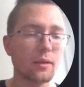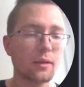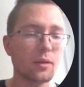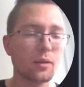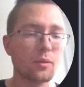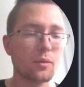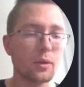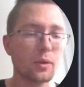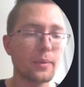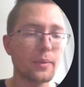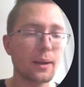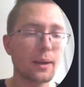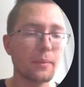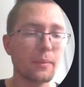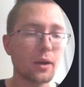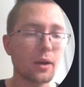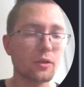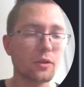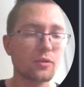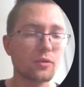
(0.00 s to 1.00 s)
And then 3
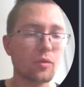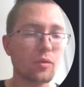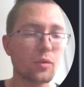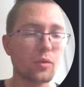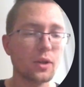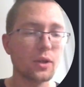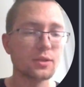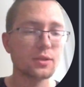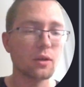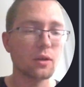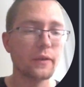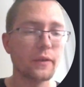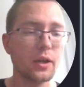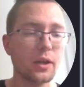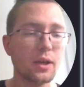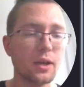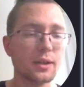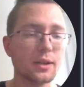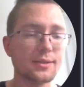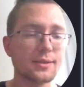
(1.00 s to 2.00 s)
back, -3 is
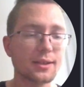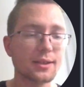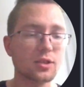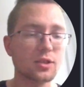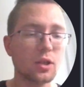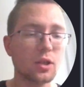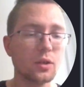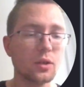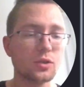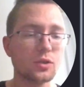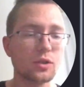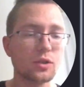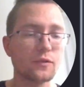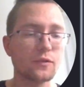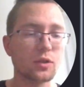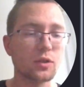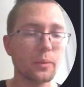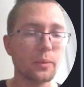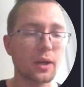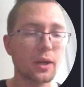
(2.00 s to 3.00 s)
over here, it's
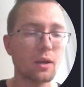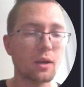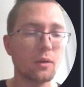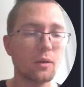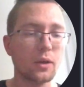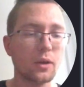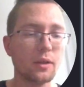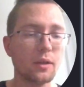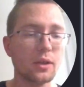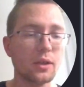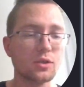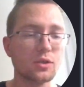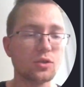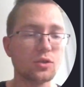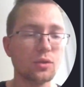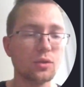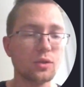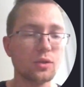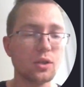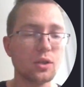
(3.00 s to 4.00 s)
exclusive, so we get only
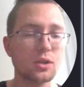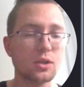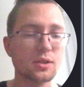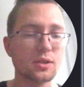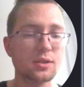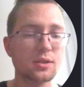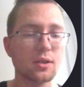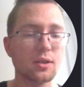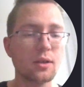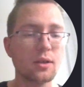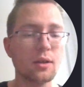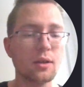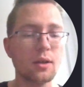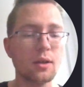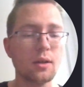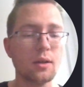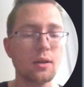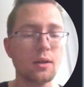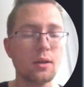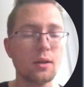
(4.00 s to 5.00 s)
these 2 digits,
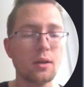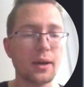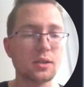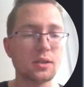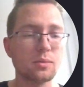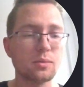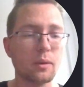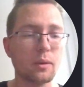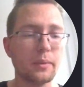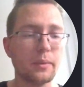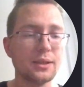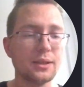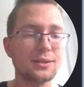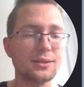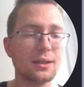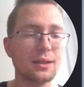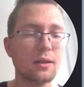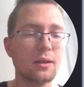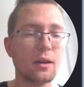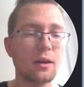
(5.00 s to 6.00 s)
and -1
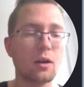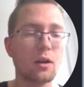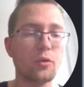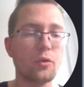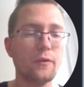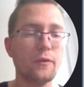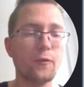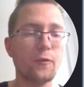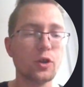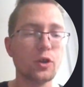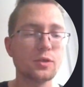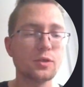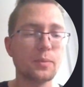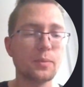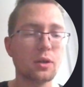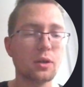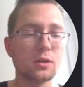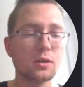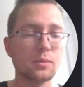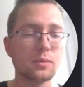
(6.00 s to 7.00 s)
means that they are
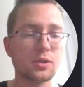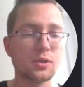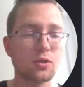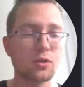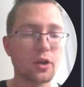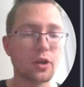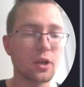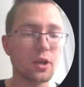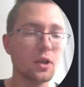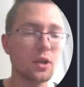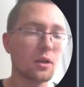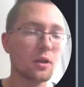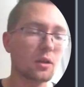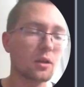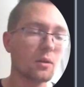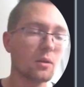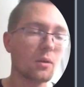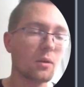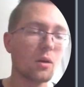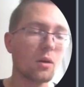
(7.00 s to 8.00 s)
reversed because we're starting
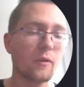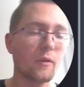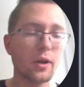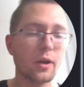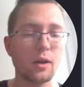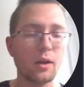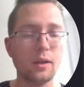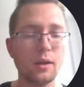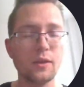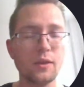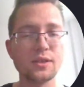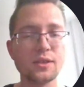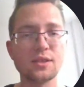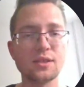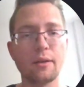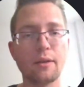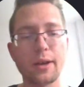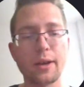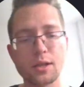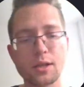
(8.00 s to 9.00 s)
here and going over in
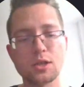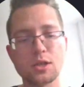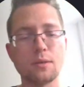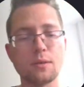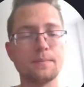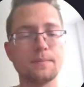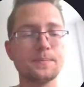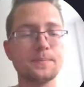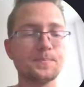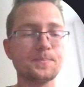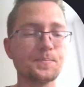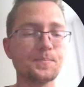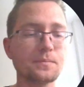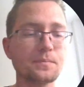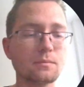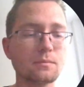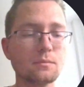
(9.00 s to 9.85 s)
this direction.